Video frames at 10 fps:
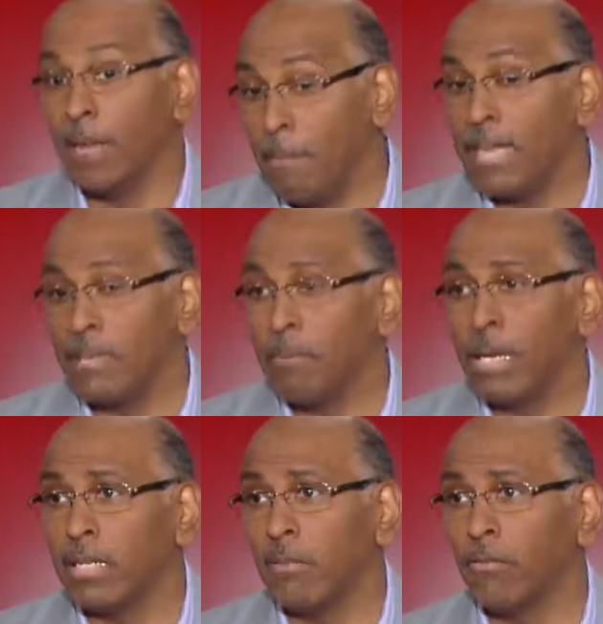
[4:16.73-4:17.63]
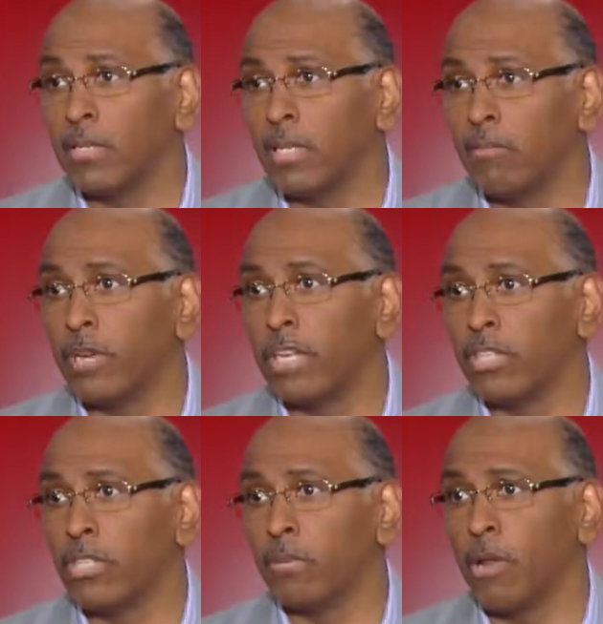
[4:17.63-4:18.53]
And it makes a big difference in the
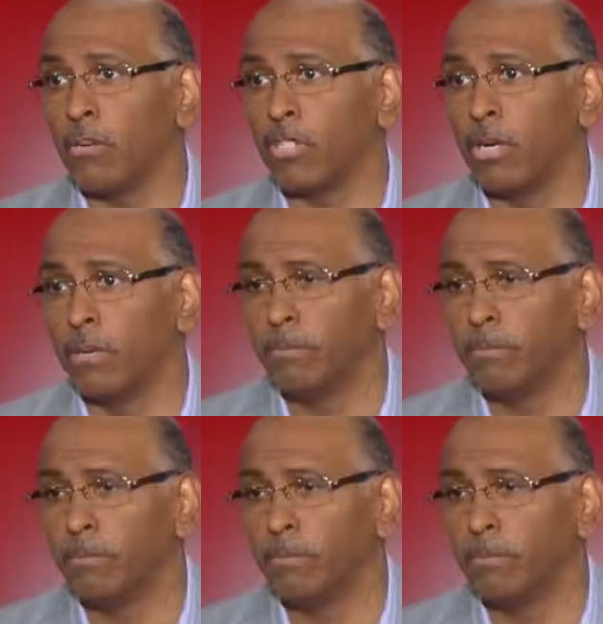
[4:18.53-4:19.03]
relationship long term.